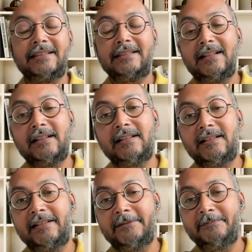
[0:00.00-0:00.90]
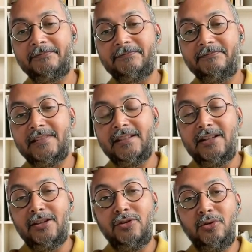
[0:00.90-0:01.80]
has a
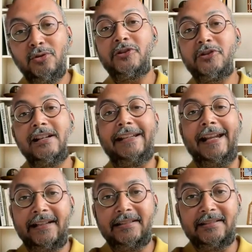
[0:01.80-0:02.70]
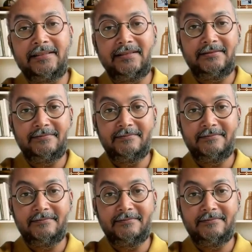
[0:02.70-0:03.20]
notional tax